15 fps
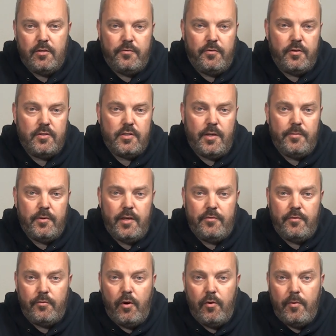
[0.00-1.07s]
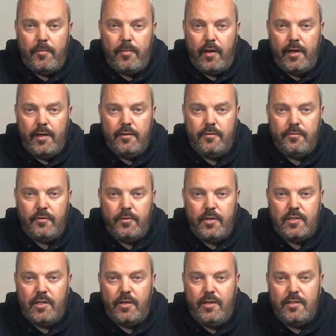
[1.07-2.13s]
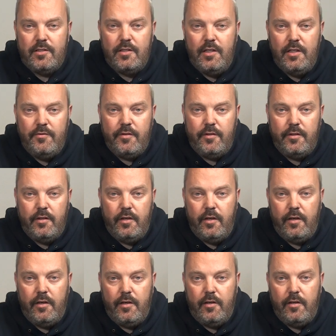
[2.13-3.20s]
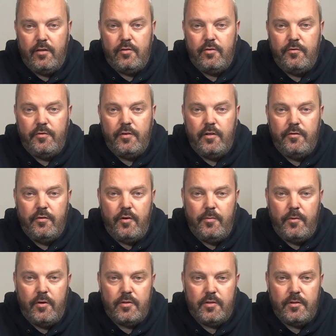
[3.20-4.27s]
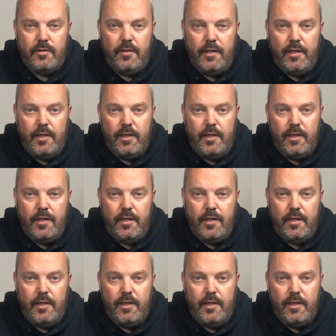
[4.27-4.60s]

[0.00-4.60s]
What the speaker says: or for example you have a Roman blind for which there isn't even a 230 volt motor,